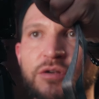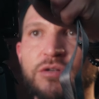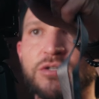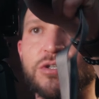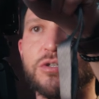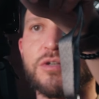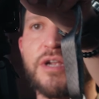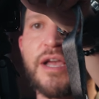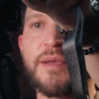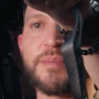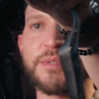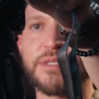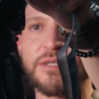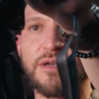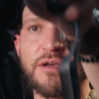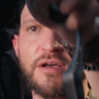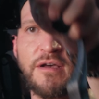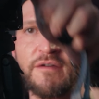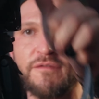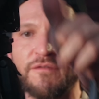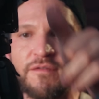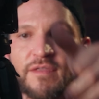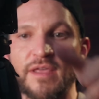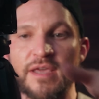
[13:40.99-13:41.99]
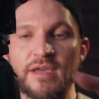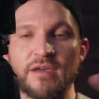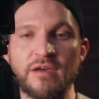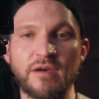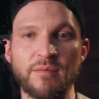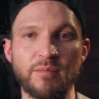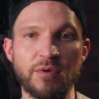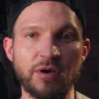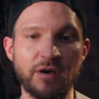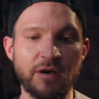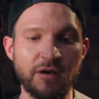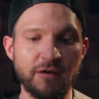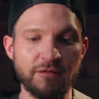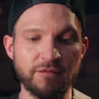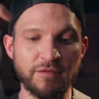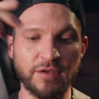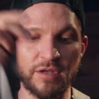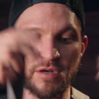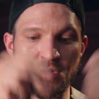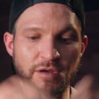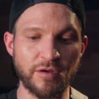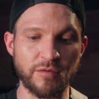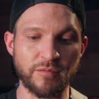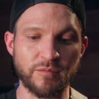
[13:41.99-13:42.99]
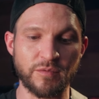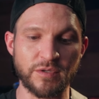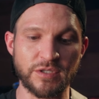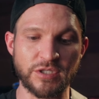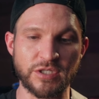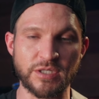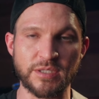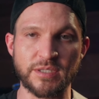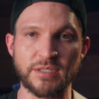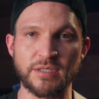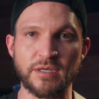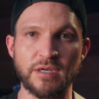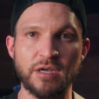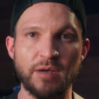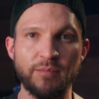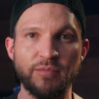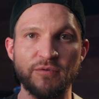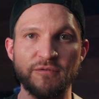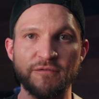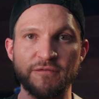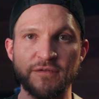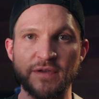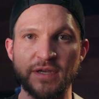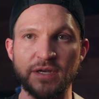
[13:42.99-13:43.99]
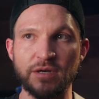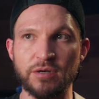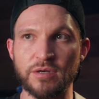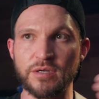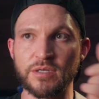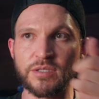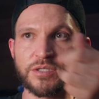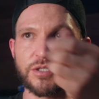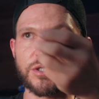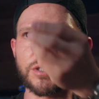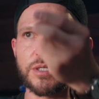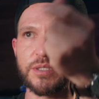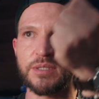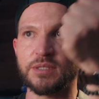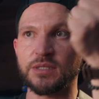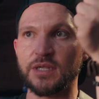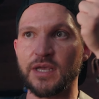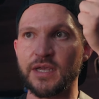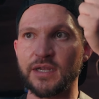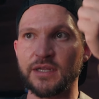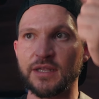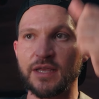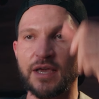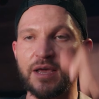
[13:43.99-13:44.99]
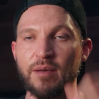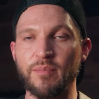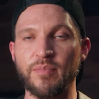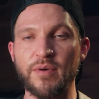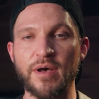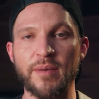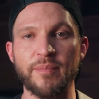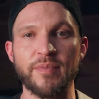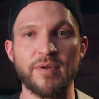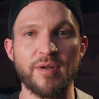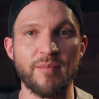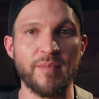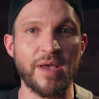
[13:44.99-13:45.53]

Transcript: straps off, they come off, you know, with just a couple fingers, just like that, popping them